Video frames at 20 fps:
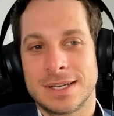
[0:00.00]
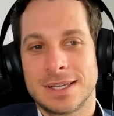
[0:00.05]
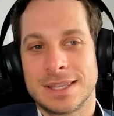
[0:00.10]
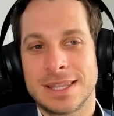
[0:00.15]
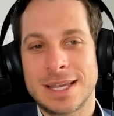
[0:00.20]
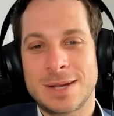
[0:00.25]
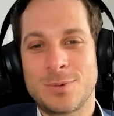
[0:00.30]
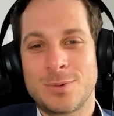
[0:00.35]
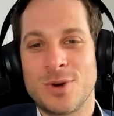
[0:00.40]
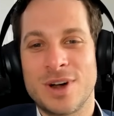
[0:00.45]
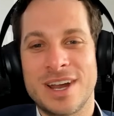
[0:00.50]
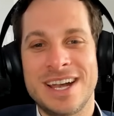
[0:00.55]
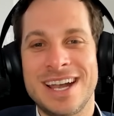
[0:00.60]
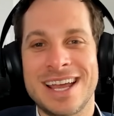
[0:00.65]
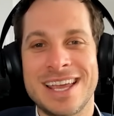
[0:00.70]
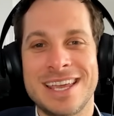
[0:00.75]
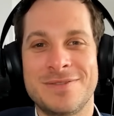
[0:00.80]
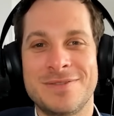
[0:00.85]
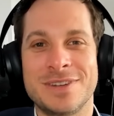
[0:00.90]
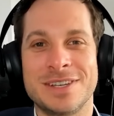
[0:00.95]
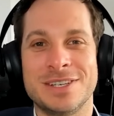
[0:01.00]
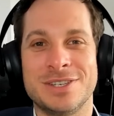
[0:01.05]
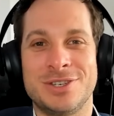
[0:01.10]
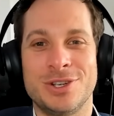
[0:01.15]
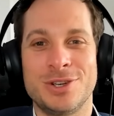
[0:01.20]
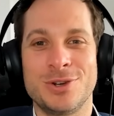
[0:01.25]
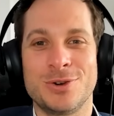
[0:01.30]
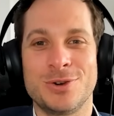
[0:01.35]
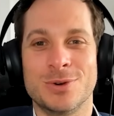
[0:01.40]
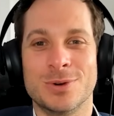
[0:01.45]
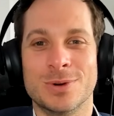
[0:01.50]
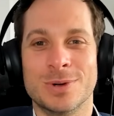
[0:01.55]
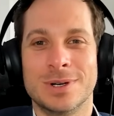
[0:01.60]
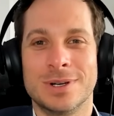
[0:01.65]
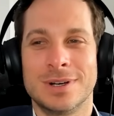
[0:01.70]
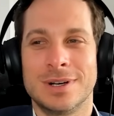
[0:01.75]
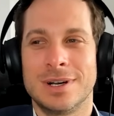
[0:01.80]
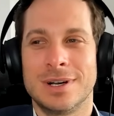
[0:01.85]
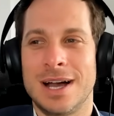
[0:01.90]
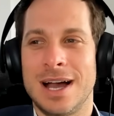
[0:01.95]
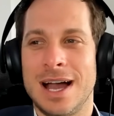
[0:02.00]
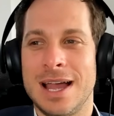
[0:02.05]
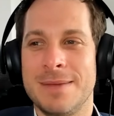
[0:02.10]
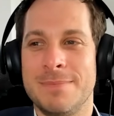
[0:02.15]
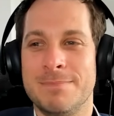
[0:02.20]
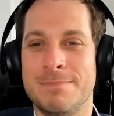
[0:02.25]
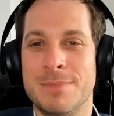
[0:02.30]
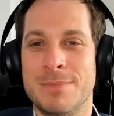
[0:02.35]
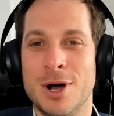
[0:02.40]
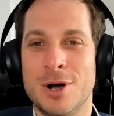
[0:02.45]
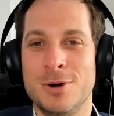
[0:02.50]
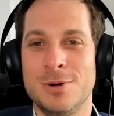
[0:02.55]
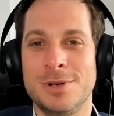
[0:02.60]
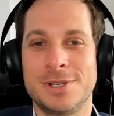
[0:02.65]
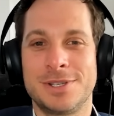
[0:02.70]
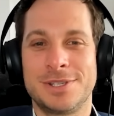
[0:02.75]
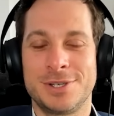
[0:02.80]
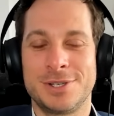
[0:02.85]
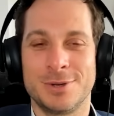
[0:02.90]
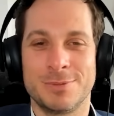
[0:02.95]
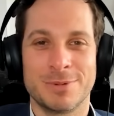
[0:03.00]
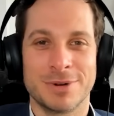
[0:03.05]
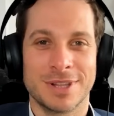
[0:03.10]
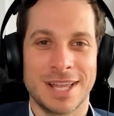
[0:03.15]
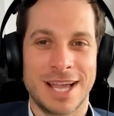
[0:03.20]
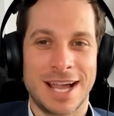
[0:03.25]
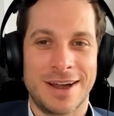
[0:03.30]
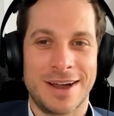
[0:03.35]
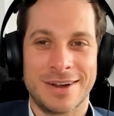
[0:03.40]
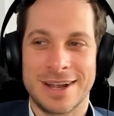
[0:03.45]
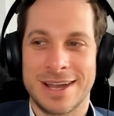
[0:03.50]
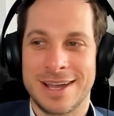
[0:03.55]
Like, what did I even do? I moaned super loud.